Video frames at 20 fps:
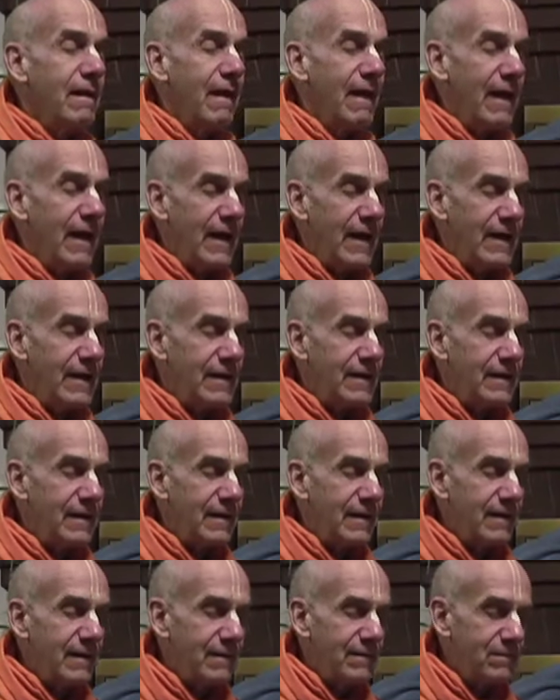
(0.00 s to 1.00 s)
And
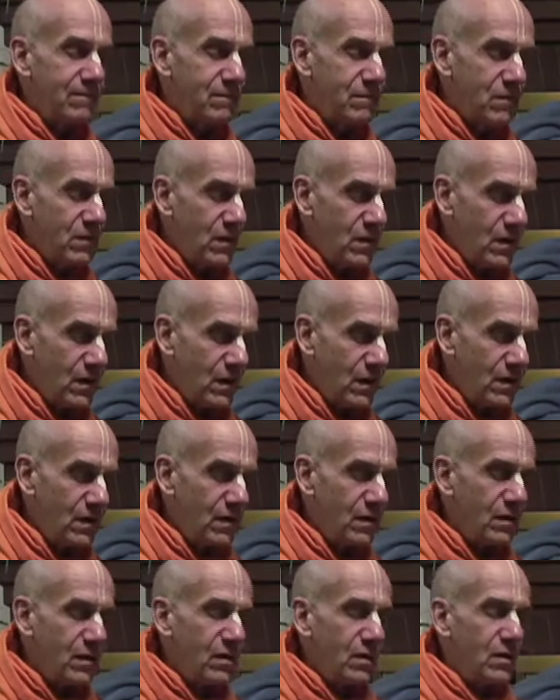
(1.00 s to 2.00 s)

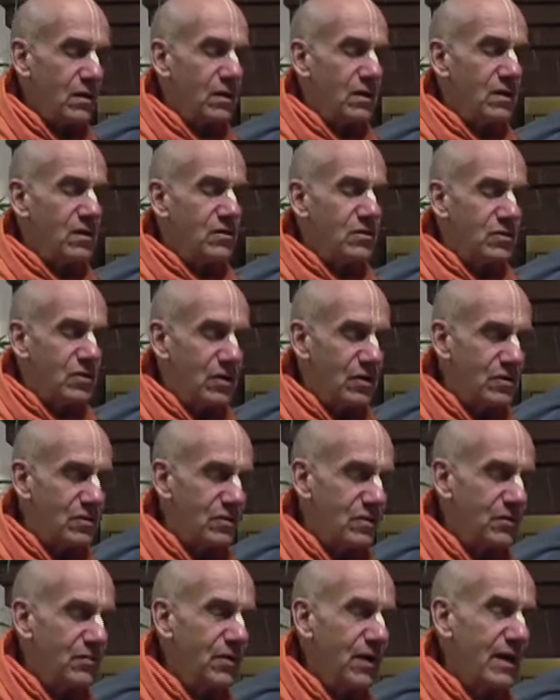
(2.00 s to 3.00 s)
he turned
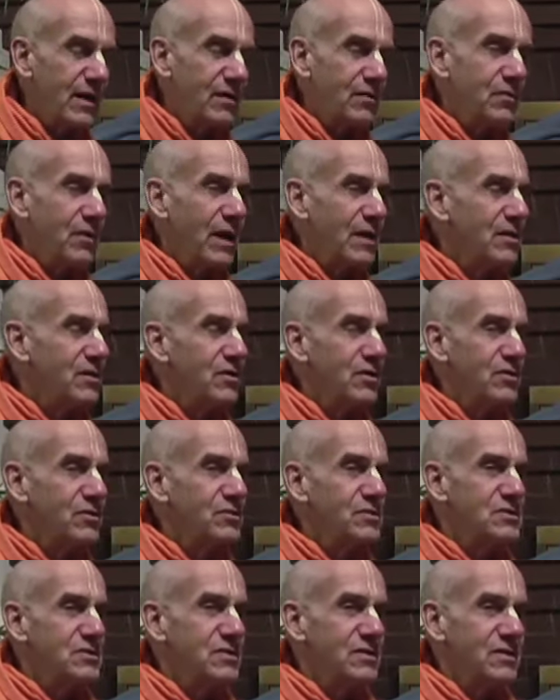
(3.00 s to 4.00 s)
it around like he always